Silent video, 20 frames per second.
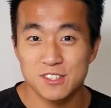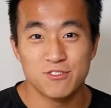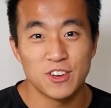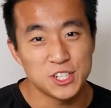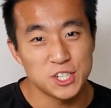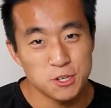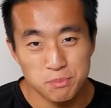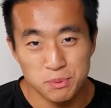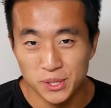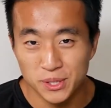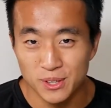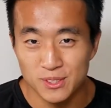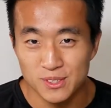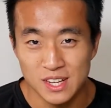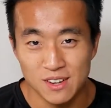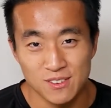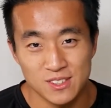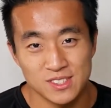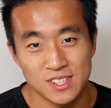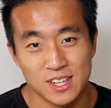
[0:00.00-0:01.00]
veggie burgers
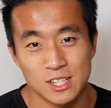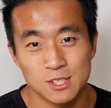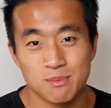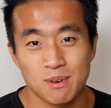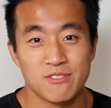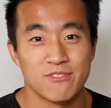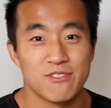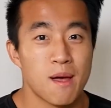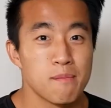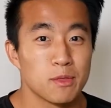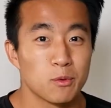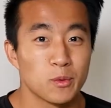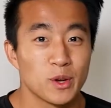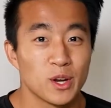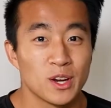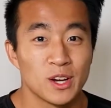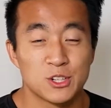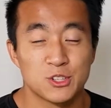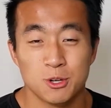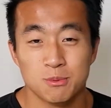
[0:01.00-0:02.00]
ever since my family went
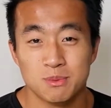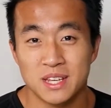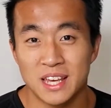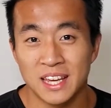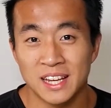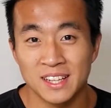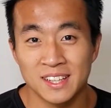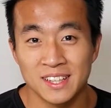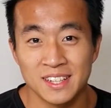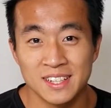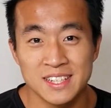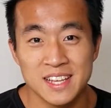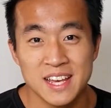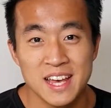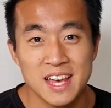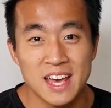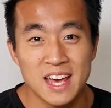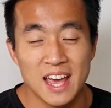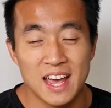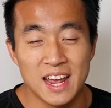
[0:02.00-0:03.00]
on a trip to England
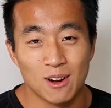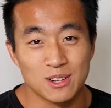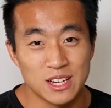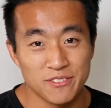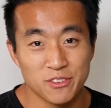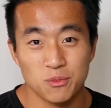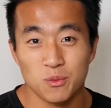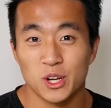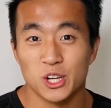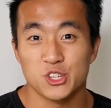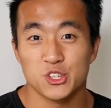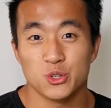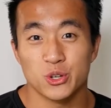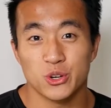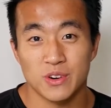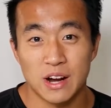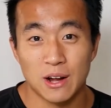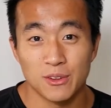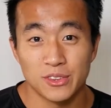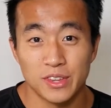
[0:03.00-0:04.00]
and I would definitely want to treat her
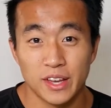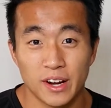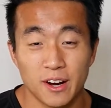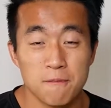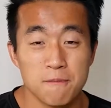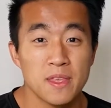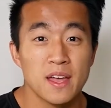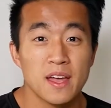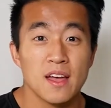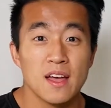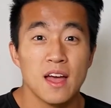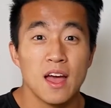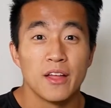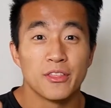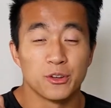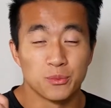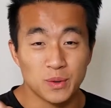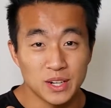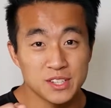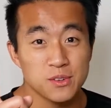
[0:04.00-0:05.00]
out there.
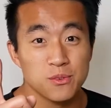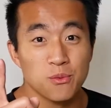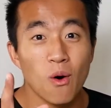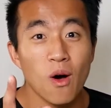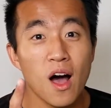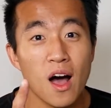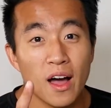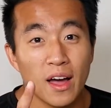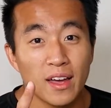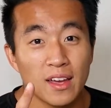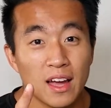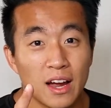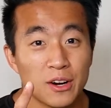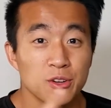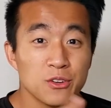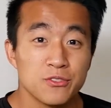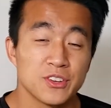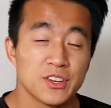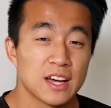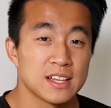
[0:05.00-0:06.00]
The reason why, I don't know
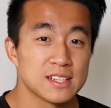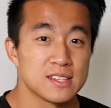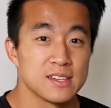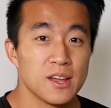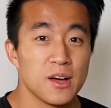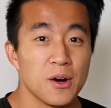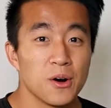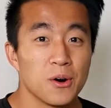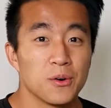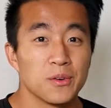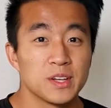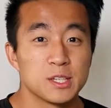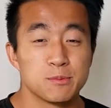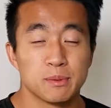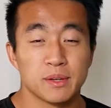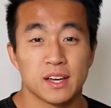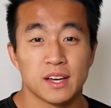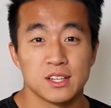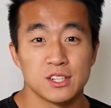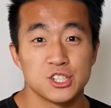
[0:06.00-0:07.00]
if you guys know, is
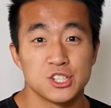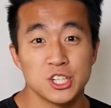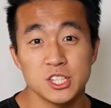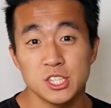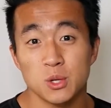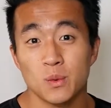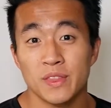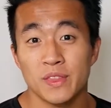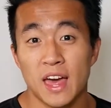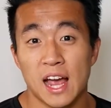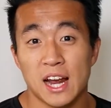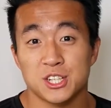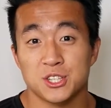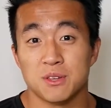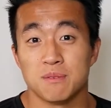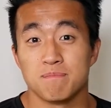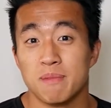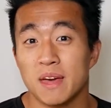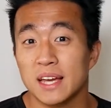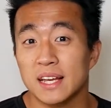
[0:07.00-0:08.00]
because she's the one that actually
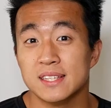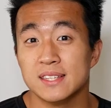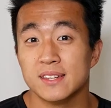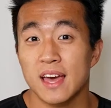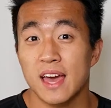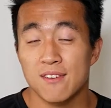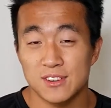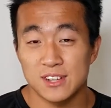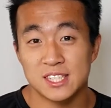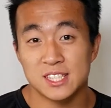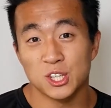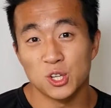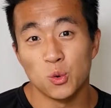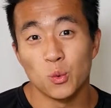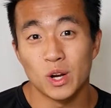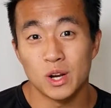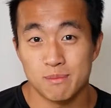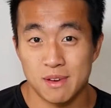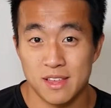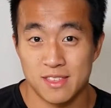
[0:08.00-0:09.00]
makes every single
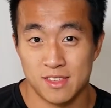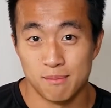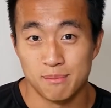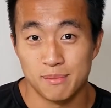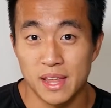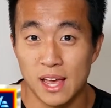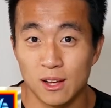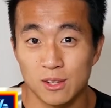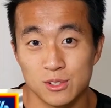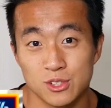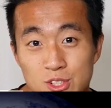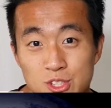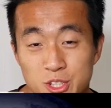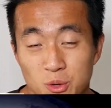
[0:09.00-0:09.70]
one of my thumbnails. She